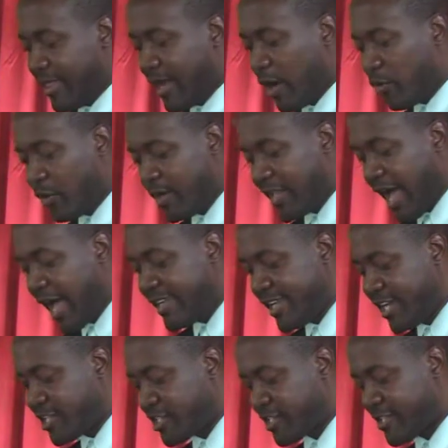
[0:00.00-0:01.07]
The whole
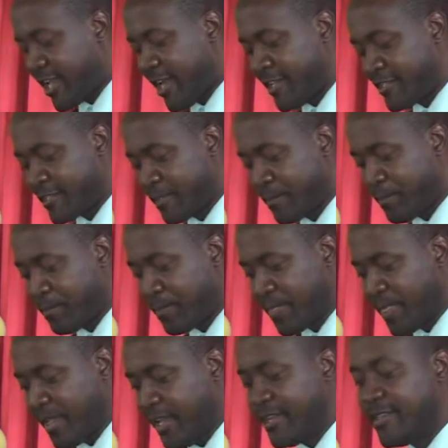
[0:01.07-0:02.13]
adage says,
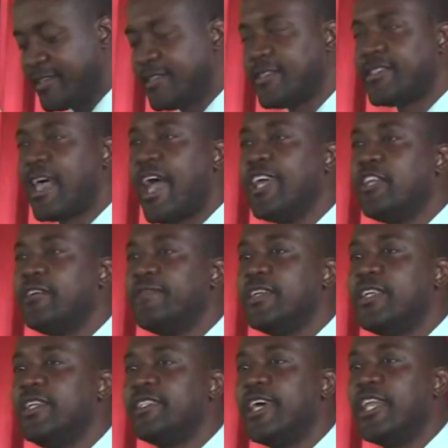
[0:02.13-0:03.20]
it is the sign of
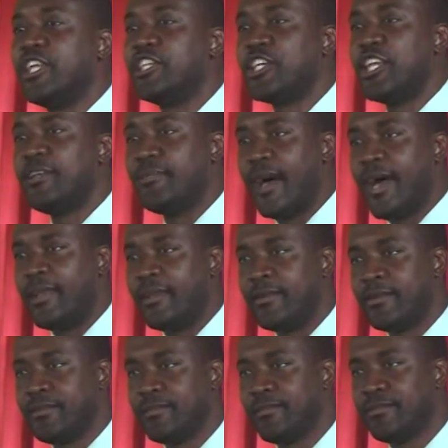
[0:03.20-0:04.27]
an intelligent man
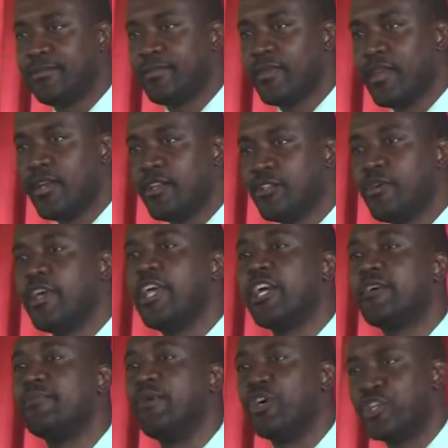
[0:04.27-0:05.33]
to
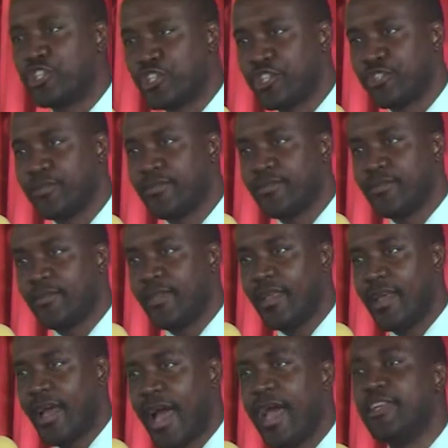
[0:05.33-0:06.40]
hear much
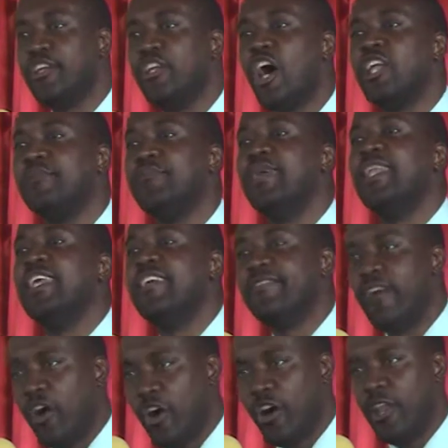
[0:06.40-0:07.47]
and not
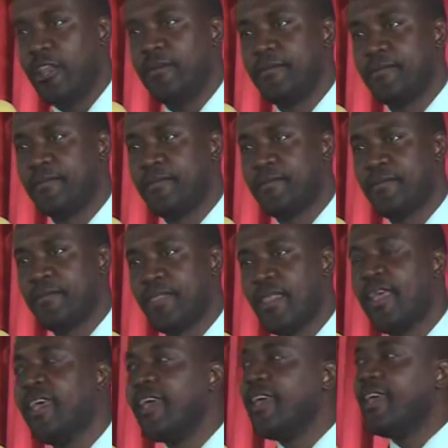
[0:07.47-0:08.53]
believe all.
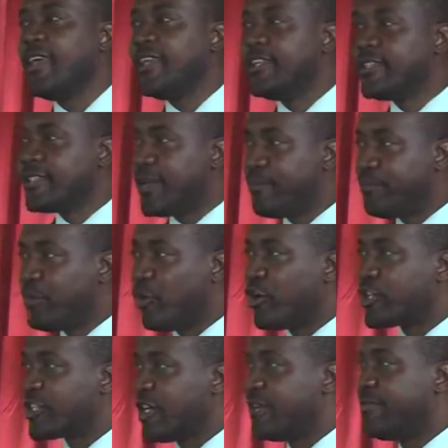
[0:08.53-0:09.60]
It is
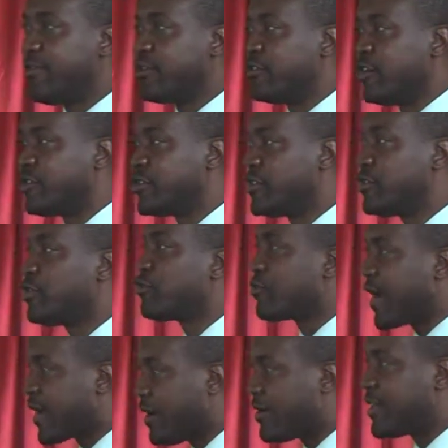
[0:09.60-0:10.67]
important for us to
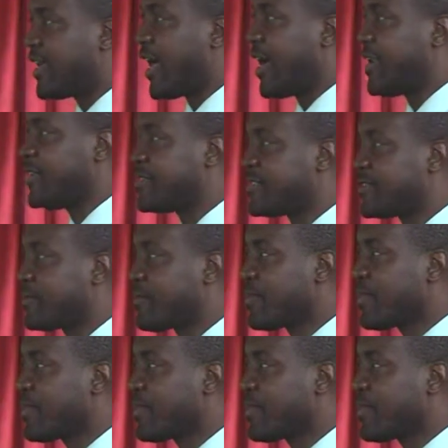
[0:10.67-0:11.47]
recognize